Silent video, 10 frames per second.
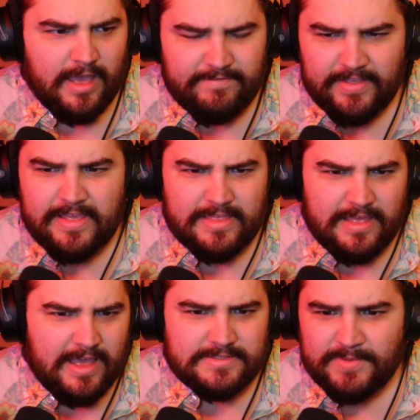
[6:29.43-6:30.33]
feel like
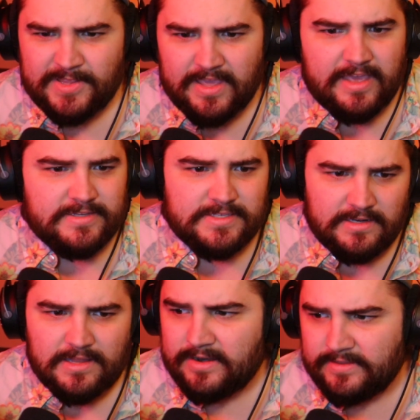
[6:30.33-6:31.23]
that hasn't been the case in
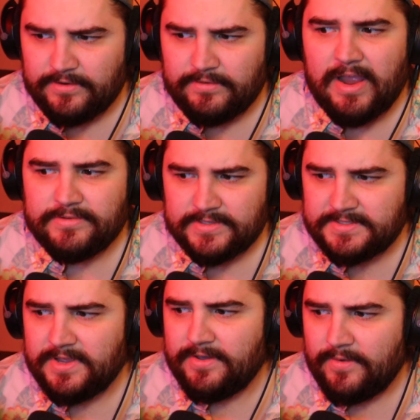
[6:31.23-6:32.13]
a lot of their rounds.
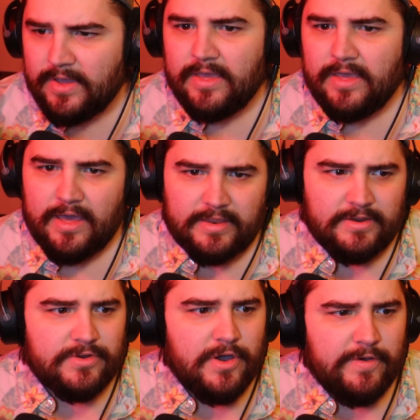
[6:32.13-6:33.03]
So I
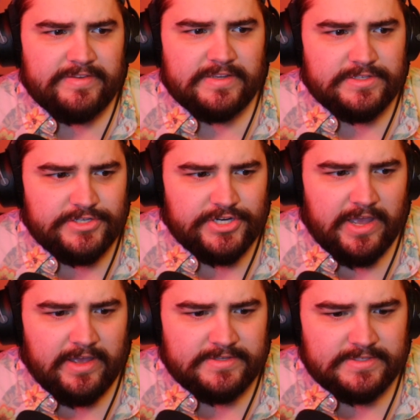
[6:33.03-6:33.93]
don't know if it's
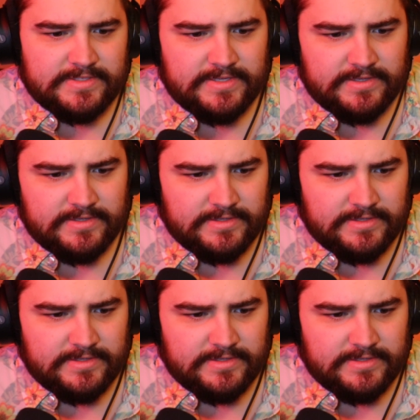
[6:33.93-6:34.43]
just